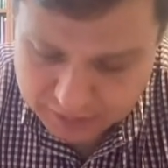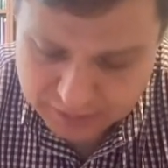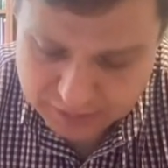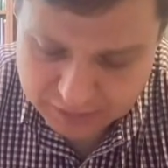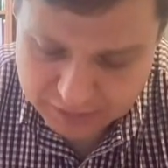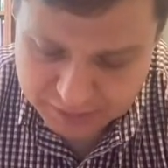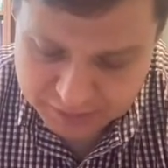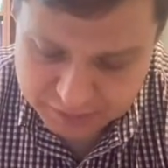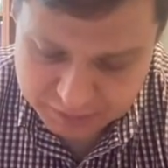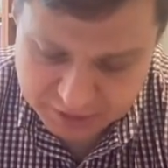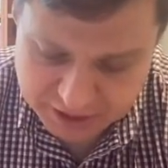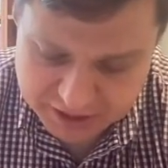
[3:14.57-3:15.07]

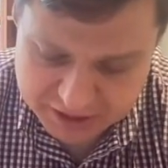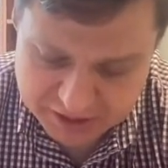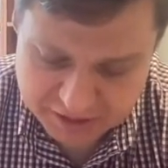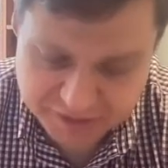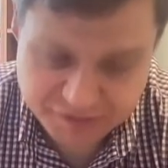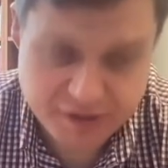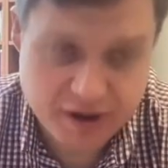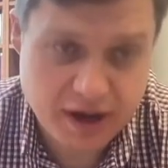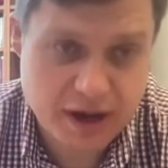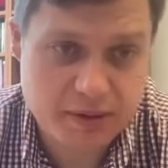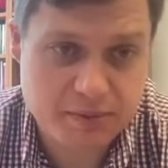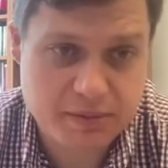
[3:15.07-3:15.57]
space
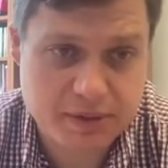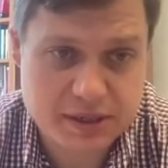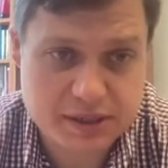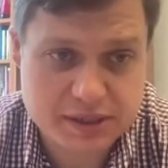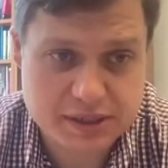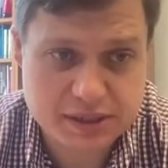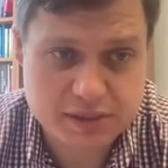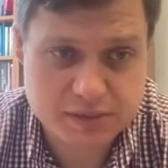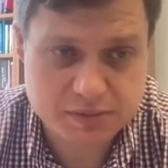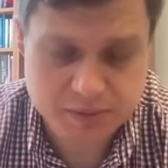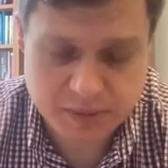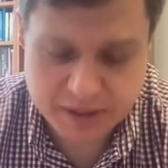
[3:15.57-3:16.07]
defined
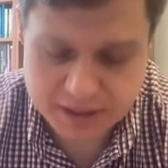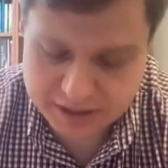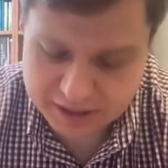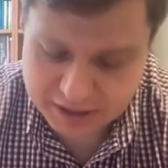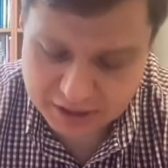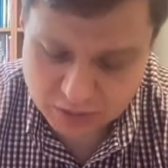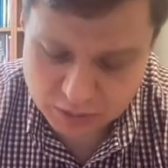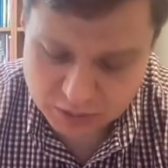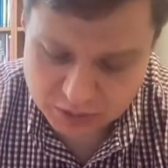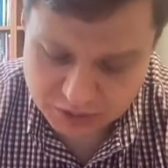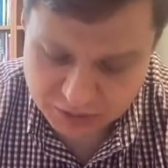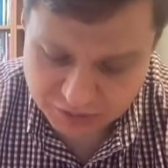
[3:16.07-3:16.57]
by
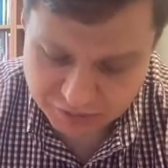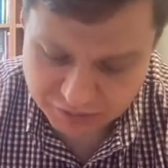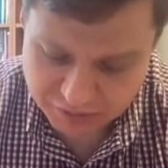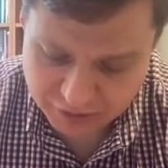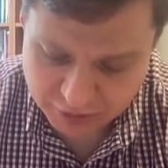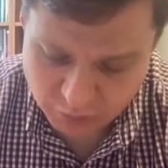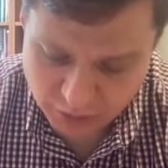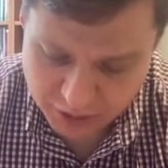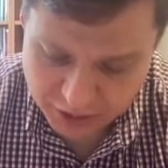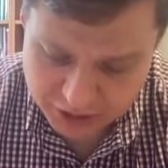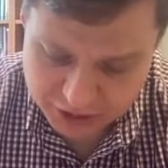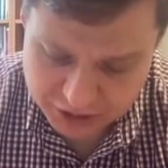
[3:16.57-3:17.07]
sequence of
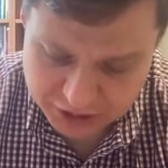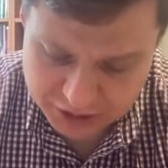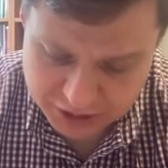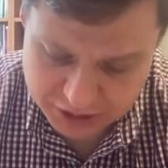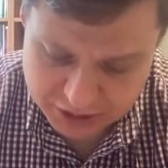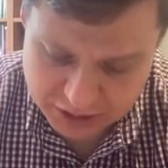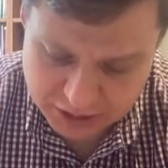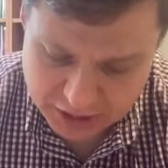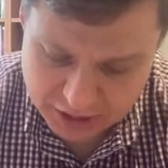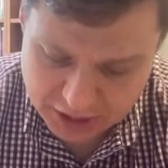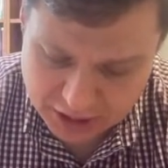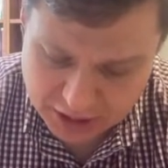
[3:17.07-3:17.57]

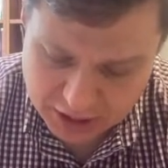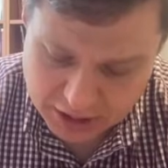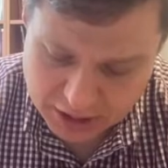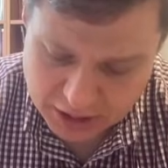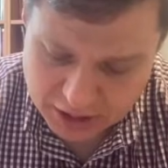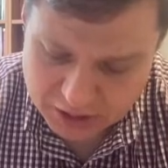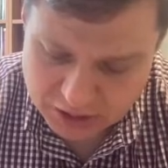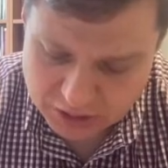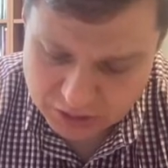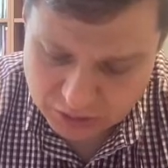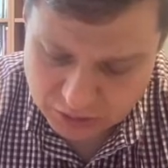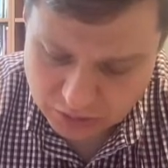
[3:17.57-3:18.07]
equations.
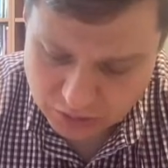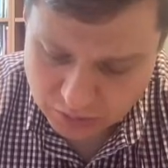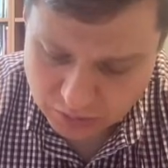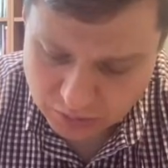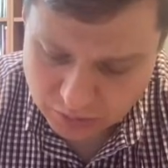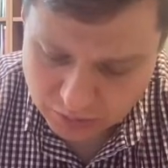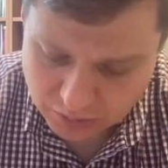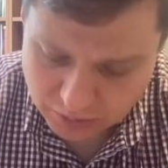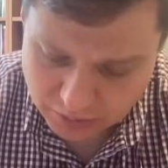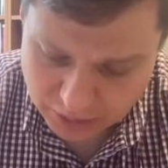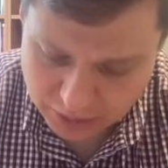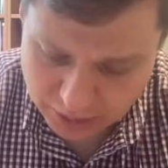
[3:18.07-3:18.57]

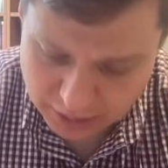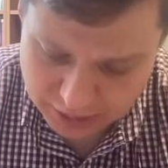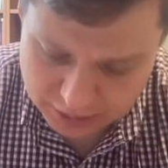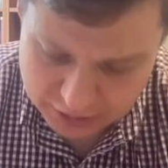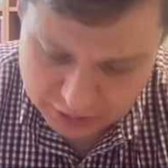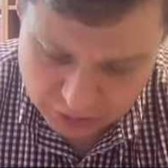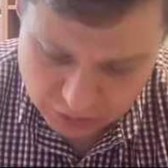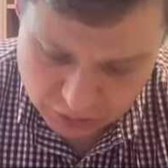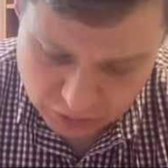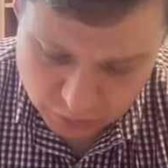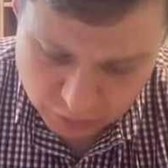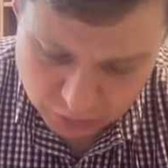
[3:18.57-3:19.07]
So
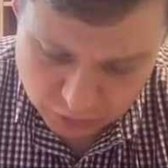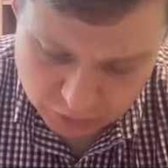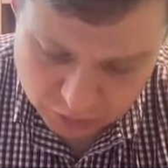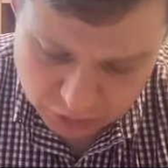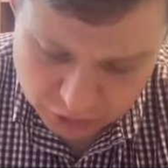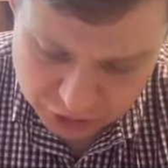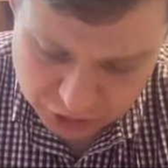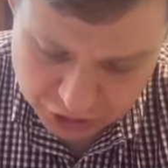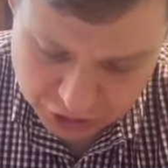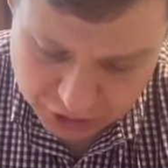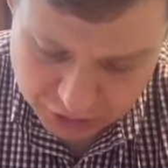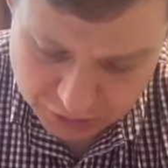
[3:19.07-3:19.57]
you want to
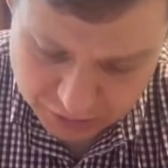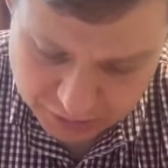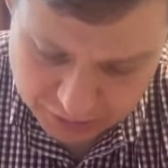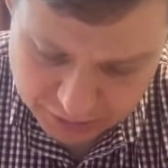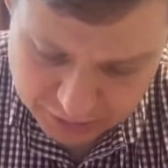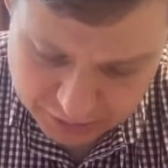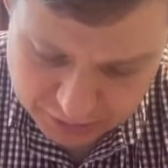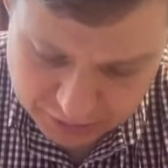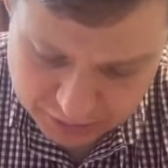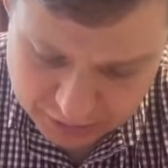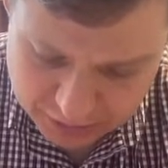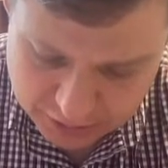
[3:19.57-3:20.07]

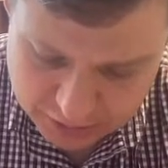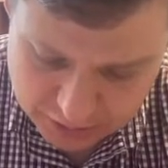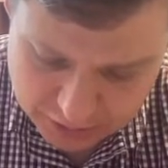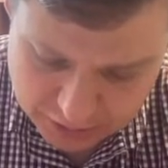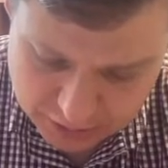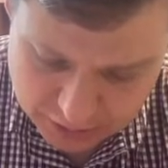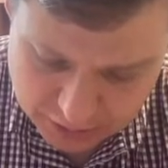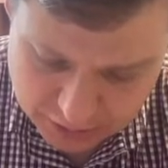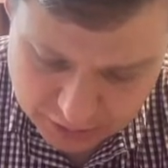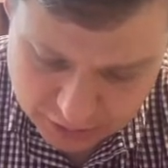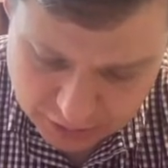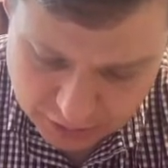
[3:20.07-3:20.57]
generate
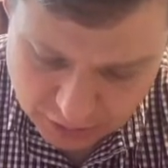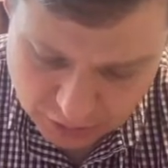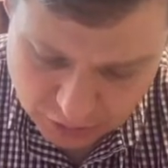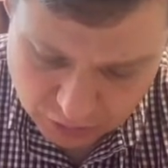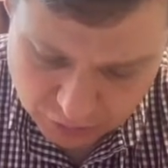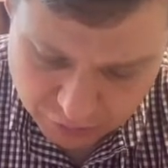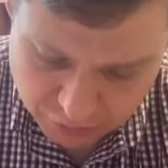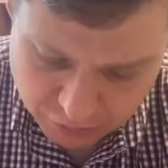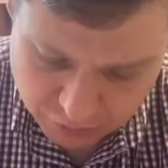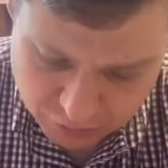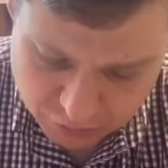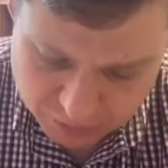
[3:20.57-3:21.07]
a
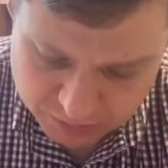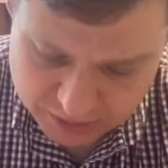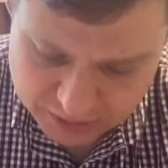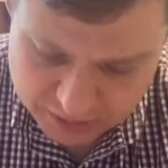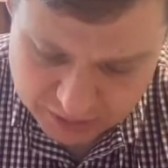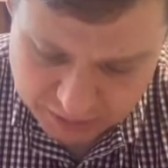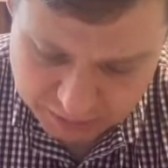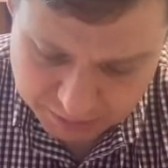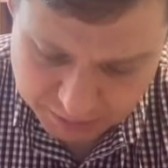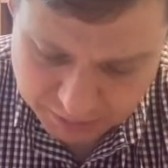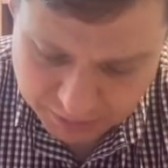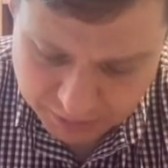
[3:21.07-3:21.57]
uniform
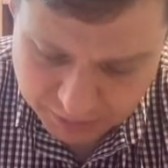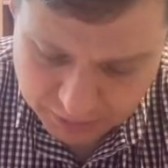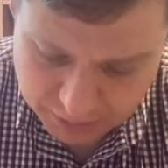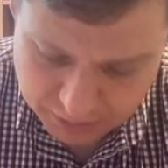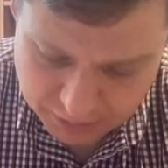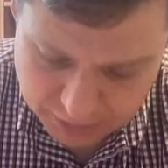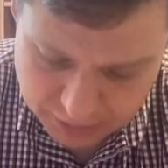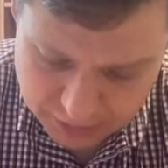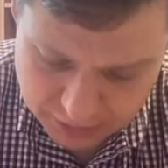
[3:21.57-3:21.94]
sample,